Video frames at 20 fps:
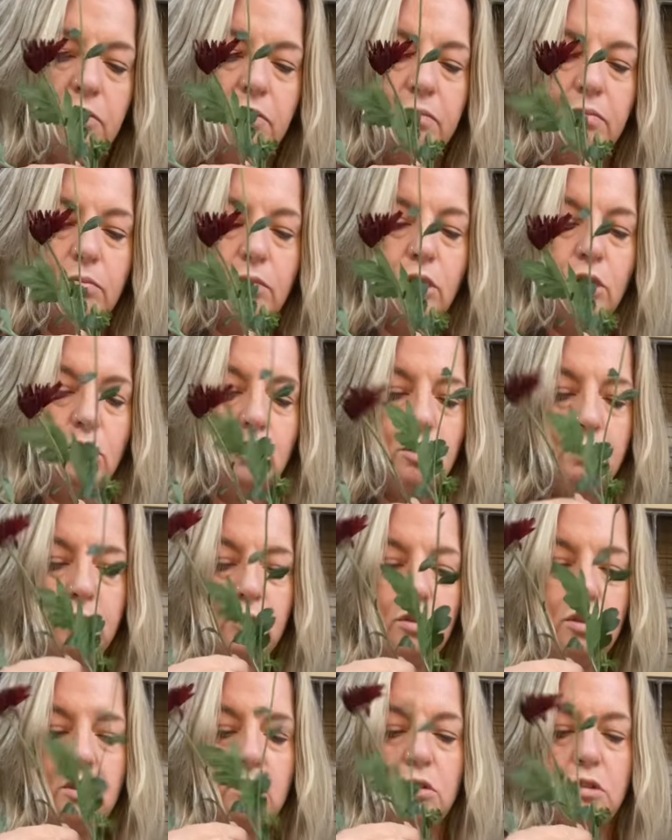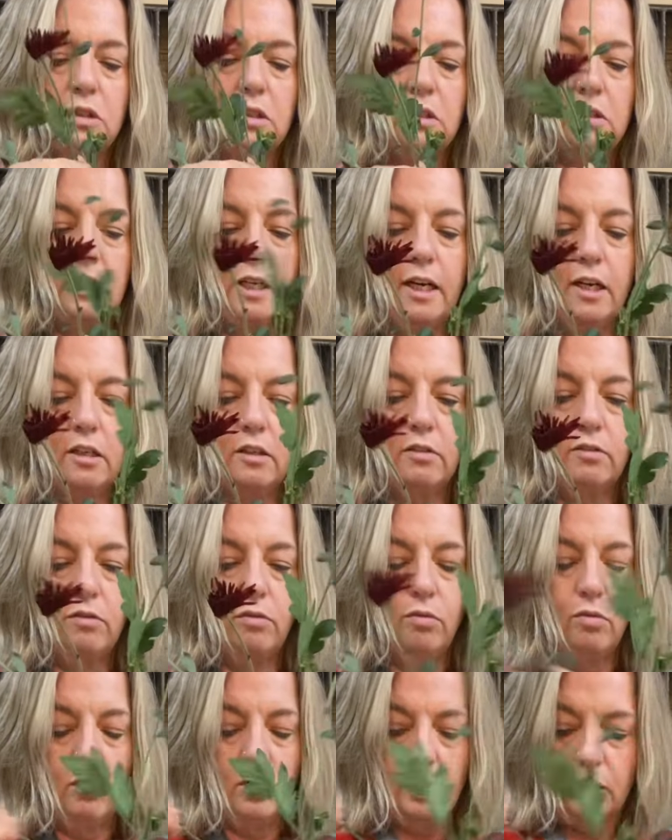multiple uses out of
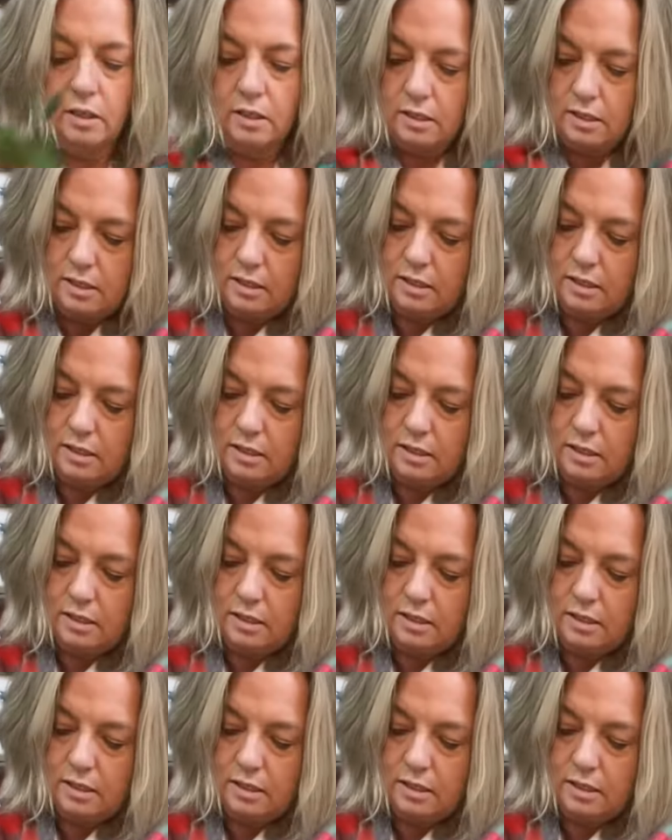one